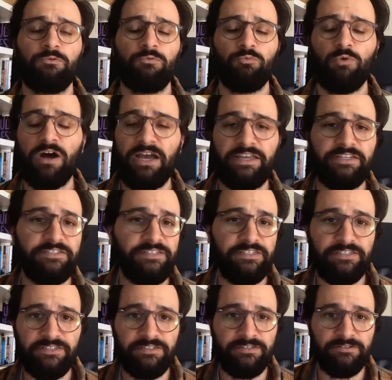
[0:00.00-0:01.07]
Why does
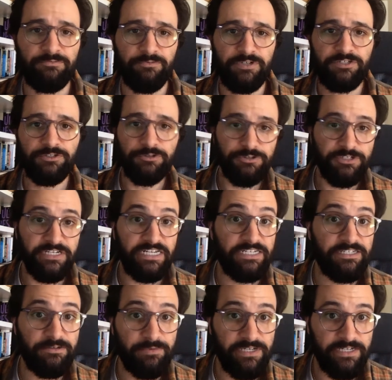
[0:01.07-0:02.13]
this research need
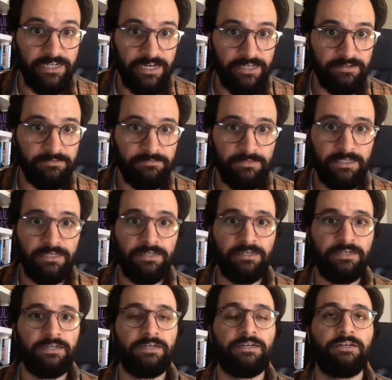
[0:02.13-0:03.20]
to be done?
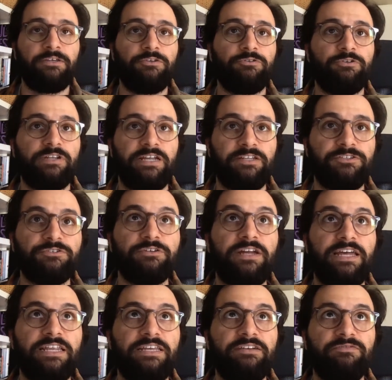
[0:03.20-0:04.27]
You could answer
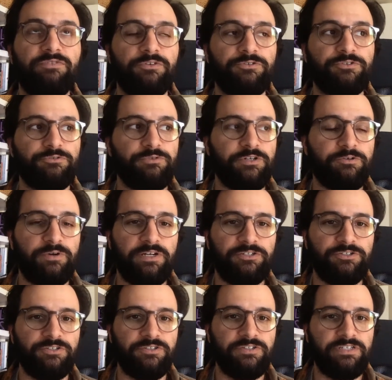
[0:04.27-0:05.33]
any of those 3
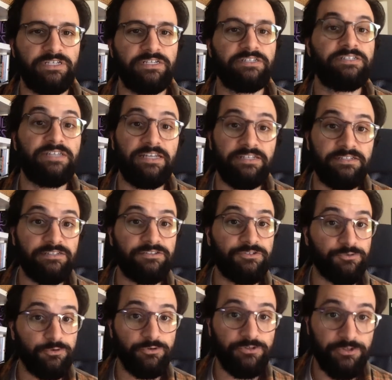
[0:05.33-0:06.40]
questions in a sentence
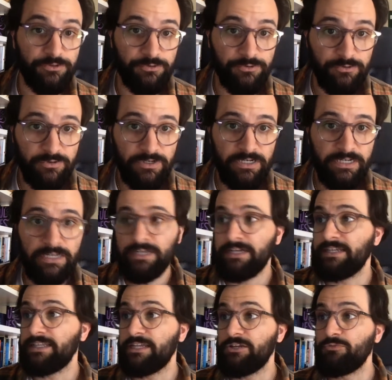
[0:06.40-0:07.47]
or 2,
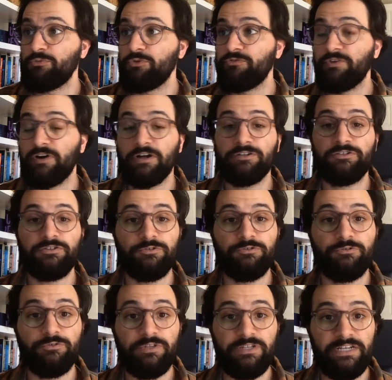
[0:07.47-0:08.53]
and then you move on
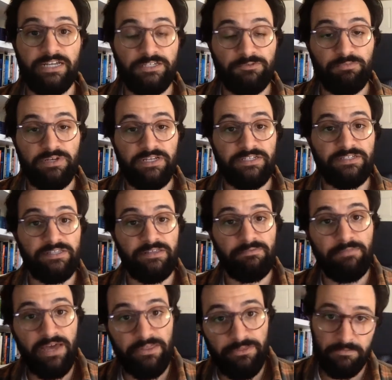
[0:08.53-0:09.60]
to the next piece, the
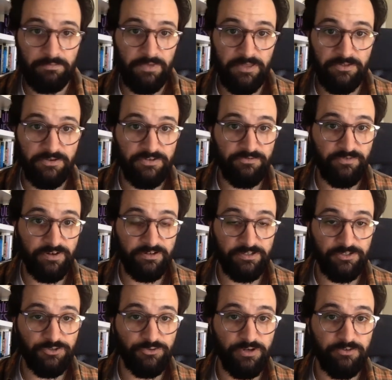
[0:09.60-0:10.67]
method. Method is fairly
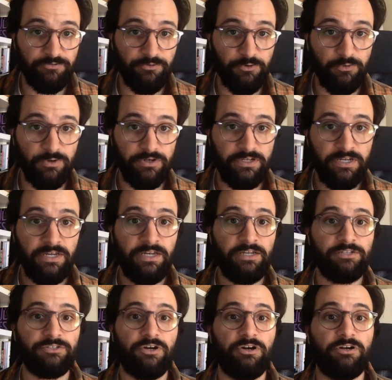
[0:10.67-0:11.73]
straightforward.
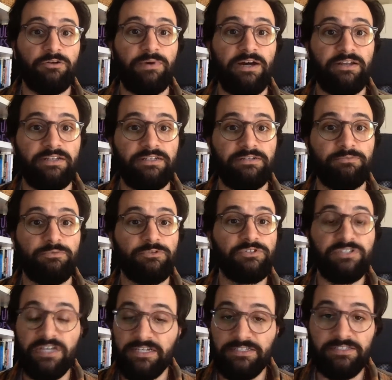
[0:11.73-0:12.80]
Talk about
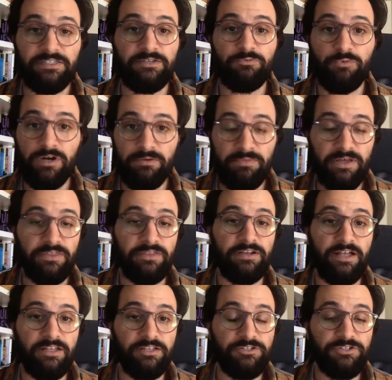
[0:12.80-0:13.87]
precisely what
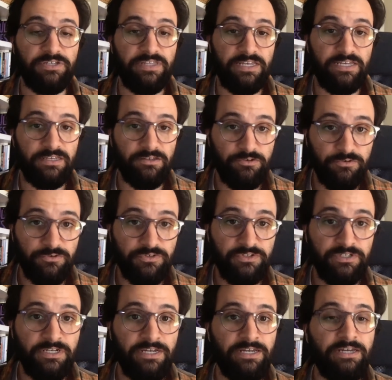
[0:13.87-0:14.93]
methodology they used.